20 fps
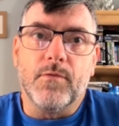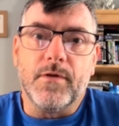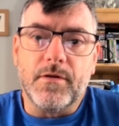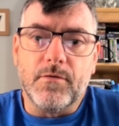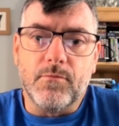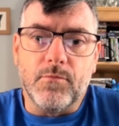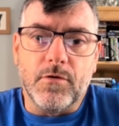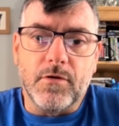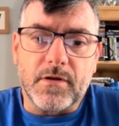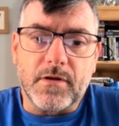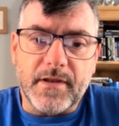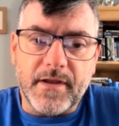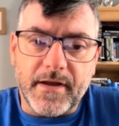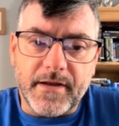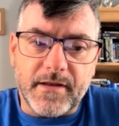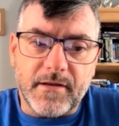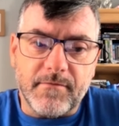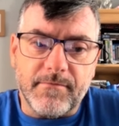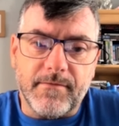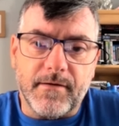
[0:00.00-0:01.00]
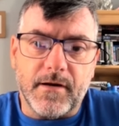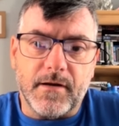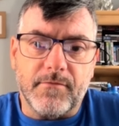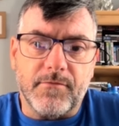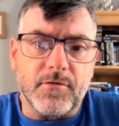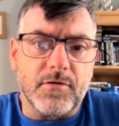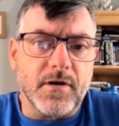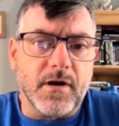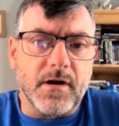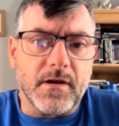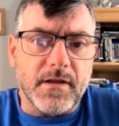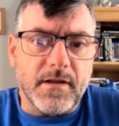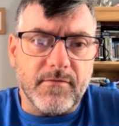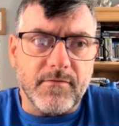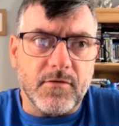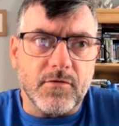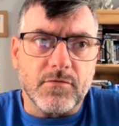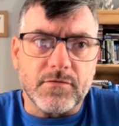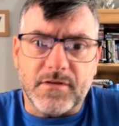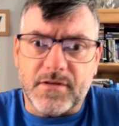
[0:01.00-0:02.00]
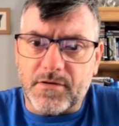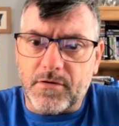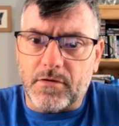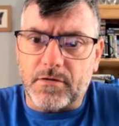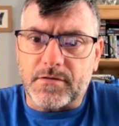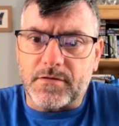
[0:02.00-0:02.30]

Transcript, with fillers: When you work 9 to 5, you can't even go to the